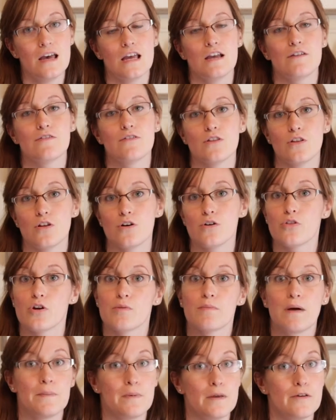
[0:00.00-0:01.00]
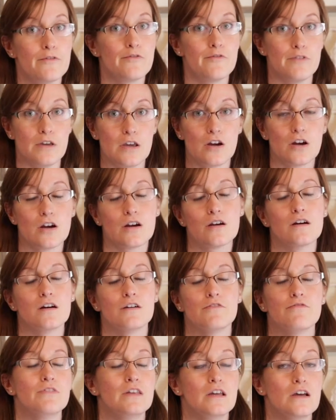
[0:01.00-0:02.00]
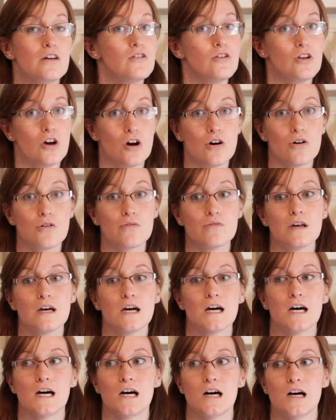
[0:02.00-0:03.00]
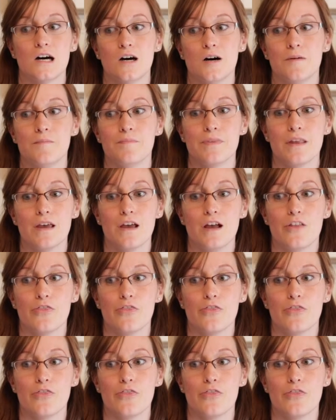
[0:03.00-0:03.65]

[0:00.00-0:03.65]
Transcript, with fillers: even though there might be fear of the unknown, um,